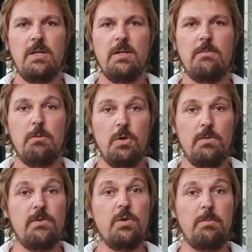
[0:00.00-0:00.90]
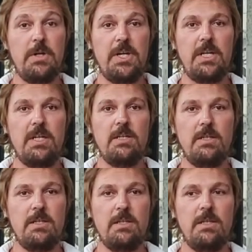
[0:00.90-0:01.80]
moved to America,
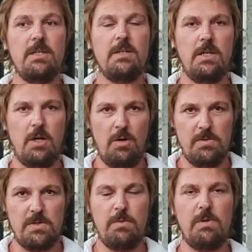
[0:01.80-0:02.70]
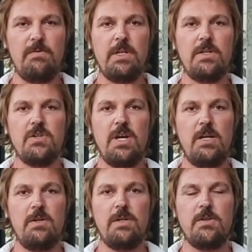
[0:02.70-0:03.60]
and we were living in
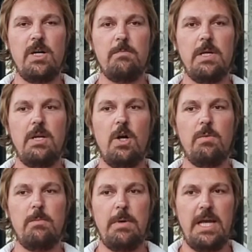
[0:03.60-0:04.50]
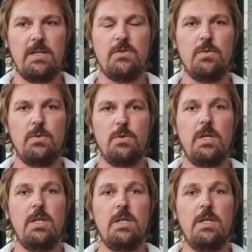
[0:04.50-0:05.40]
Australia at the time, and I went back to
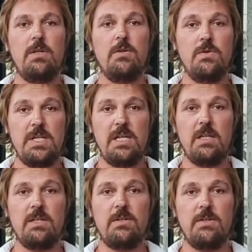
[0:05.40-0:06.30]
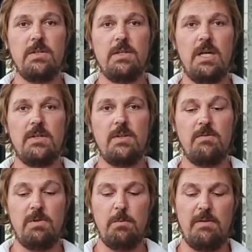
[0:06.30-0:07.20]
New Zealand to
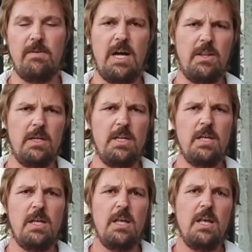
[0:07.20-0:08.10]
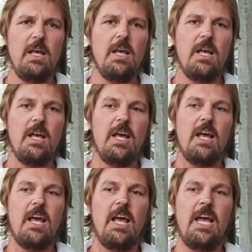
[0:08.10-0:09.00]
live with my father.
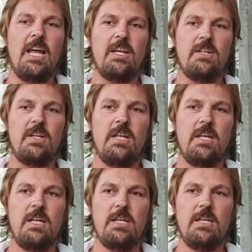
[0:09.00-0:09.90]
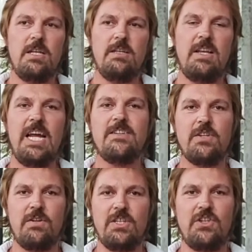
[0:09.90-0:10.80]
And Dad's a
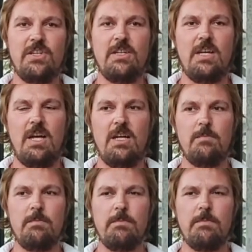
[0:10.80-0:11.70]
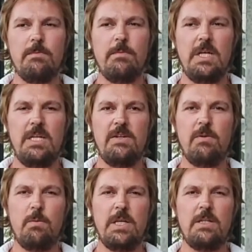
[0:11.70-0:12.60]
Christian. He never
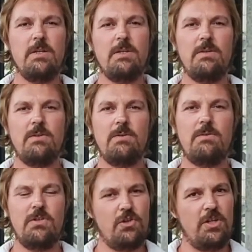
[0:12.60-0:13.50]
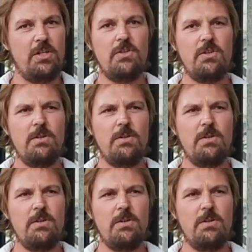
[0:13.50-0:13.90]
went to church,